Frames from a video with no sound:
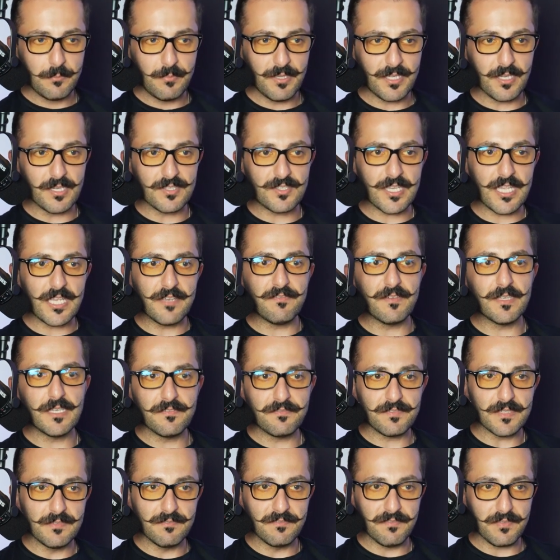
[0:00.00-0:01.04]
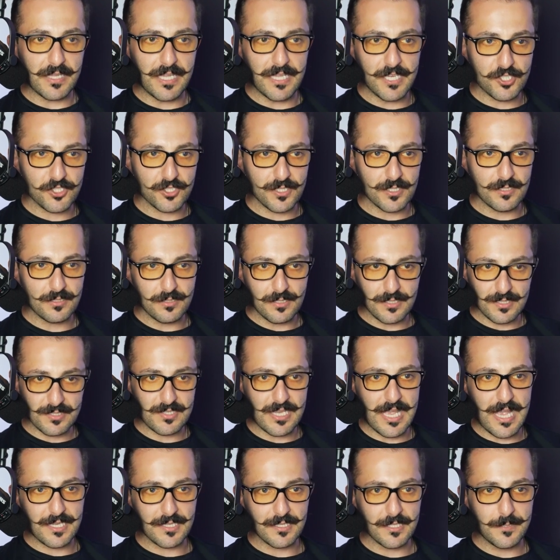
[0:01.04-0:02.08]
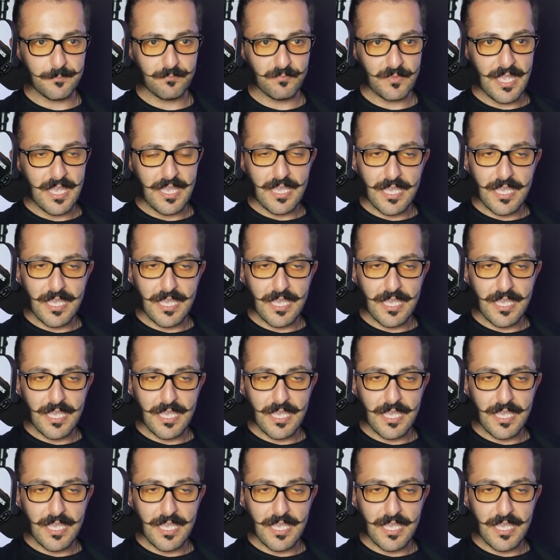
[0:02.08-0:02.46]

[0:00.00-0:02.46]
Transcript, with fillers: Because even if inflation, exactly,